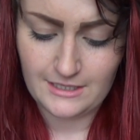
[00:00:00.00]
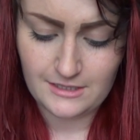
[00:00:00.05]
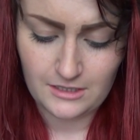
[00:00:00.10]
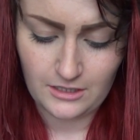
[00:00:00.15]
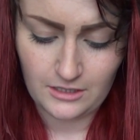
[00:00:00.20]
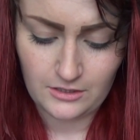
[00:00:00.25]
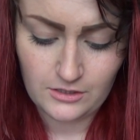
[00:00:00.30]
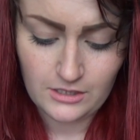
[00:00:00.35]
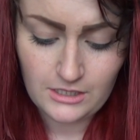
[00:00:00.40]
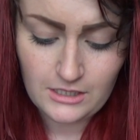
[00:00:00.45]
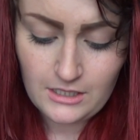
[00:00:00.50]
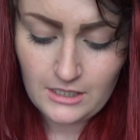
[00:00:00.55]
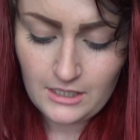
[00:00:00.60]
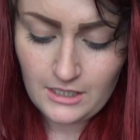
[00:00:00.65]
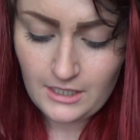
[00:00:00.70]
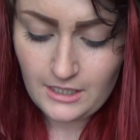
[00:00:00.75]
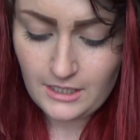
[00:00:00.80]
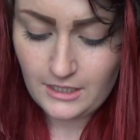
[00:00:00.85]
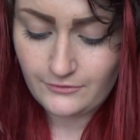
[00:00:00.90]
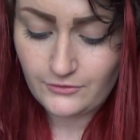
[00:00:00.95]
So
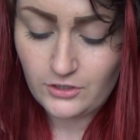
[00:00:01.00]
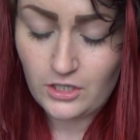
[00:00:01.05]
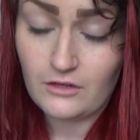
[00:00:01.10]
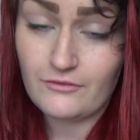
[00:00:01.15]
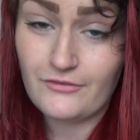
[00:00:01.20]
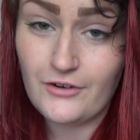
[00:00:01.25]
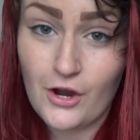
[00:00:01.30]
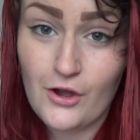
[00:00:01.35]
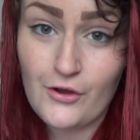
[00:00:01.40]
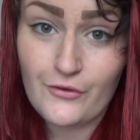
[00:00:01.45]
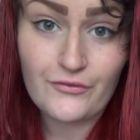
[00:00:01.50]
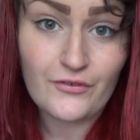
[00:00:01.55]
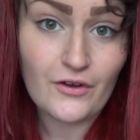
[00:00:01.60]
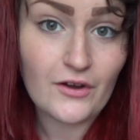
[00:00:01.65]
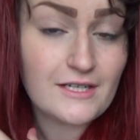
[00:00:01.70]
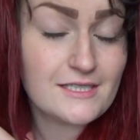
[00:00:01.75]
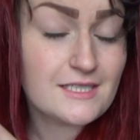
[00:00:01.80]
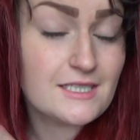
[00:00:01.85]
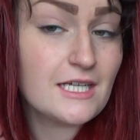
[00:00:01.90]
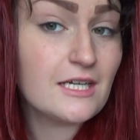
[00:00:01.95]
I've got a rough
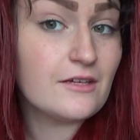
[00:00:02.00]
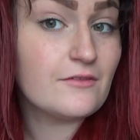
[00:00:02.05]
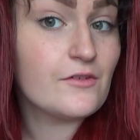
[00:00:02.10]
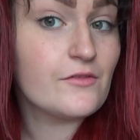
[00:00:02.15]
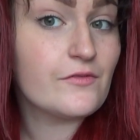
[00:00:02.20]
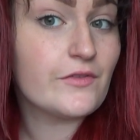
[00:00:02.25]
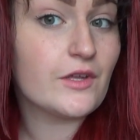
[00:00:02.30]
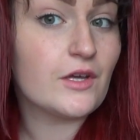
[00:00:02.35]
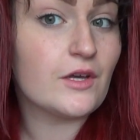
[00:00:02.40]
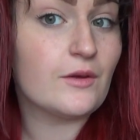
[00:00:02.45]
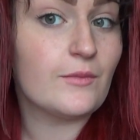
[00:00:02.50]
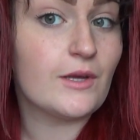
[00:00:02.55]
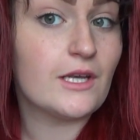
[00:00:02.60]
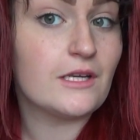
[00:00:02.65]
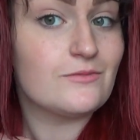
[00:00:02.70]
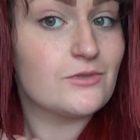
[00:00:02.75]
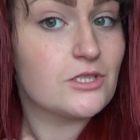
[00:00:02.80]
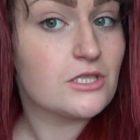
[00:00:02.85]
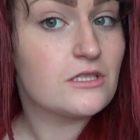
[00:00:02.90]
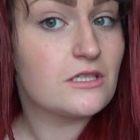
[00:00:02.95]
idea of them, and
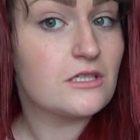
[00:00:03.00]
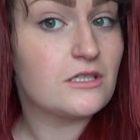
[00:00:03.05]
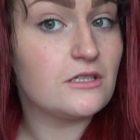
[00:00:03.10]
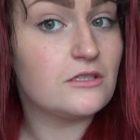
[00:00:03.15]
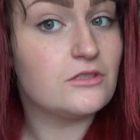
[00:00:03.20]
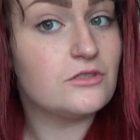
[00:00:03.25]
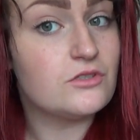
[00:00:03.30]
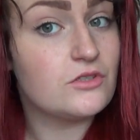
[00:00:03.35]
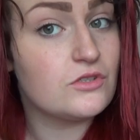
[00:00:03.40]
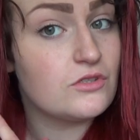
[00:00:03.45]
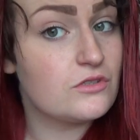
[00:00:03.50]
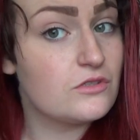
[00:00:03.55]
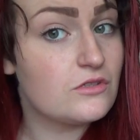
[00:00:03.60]
I'm just going to